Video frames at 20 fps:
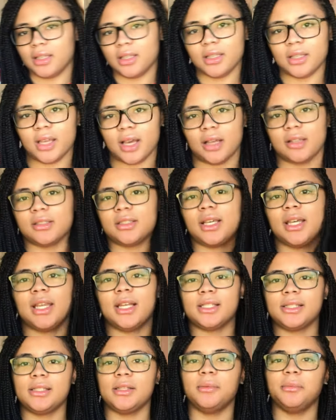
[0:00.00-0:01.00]
Y'all, shout
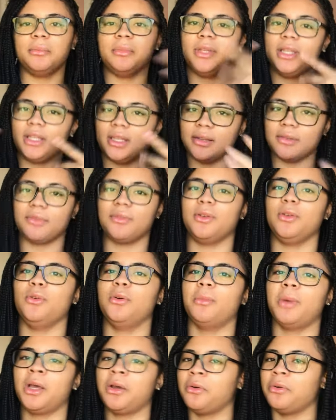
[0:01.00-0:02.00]
out to me for
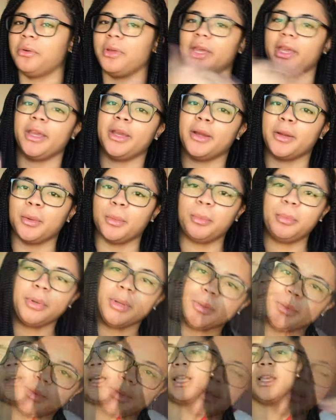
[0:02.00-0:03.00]
doing my own hair.
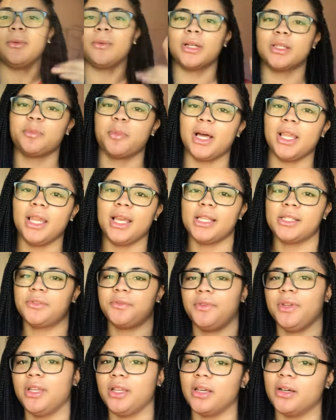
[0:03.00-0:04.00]
Period. Y'all ain't watch my last
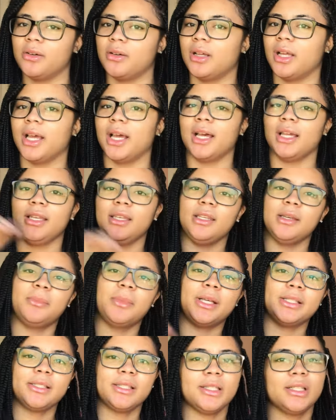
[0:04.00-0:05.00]
video on how I did
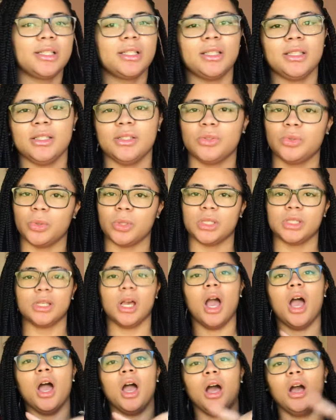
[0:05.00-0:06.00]
my Senegalese twist.
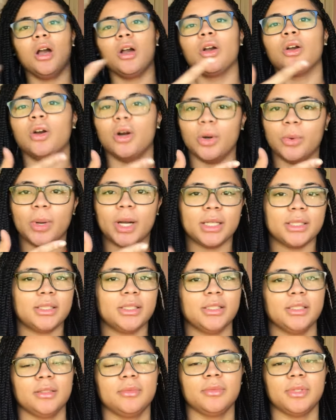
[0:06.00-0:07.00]
go watch
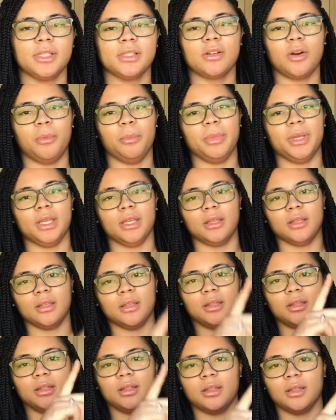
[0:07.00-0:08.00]
it. It's gonna be
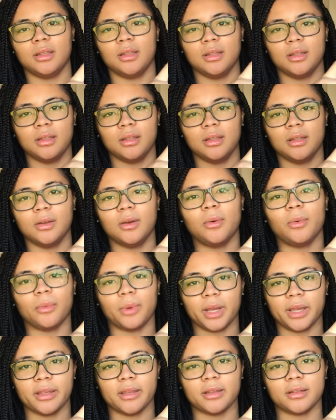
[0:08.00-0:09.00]

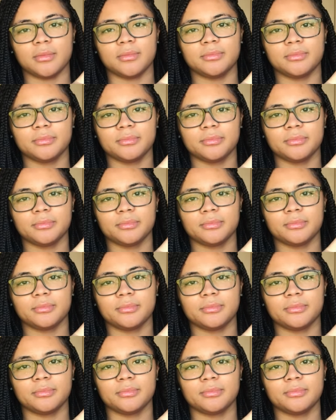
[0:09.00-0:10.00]
right
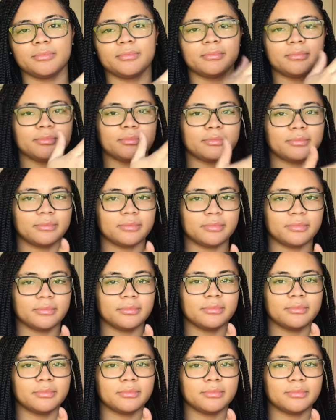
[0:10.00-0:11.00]
here.
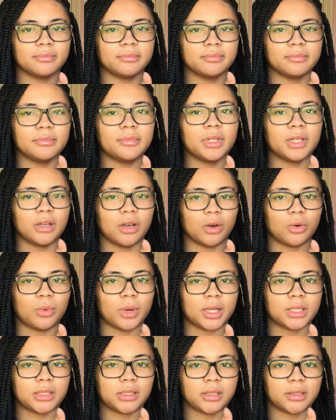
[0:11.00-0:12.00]
Go
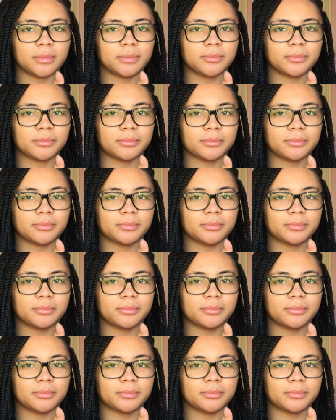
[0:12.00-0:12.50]
watch it.